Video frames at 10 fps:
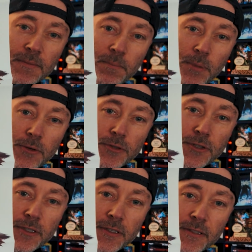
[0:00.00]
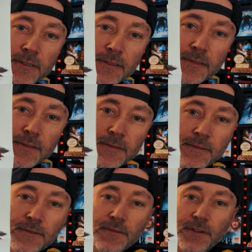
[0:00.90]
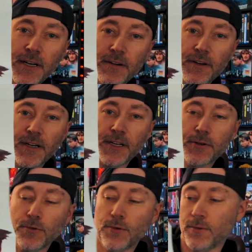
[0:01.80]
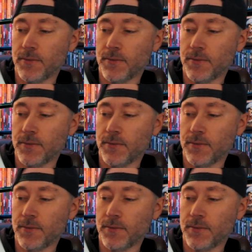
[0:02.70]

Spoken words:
poster. Very, very cool.